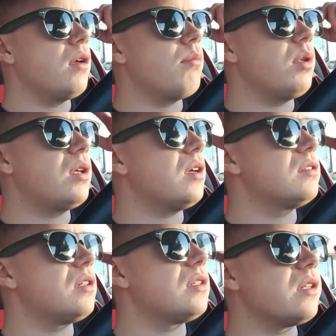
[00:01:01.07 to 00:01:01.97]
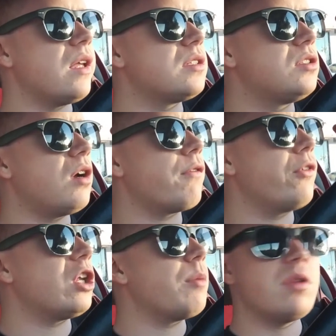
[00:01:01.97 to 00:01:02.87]
because then there's less junk
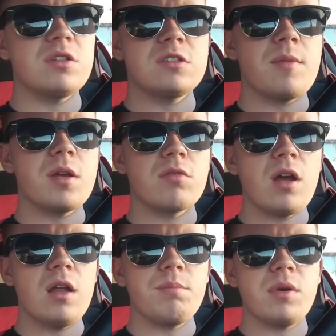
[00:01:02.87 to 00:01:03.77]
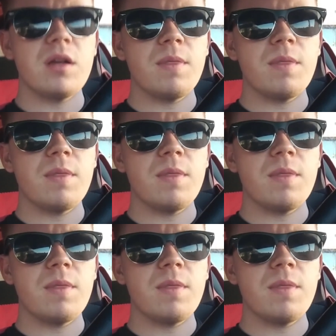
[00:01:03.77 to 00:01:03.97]
filling up in your stomach, right? But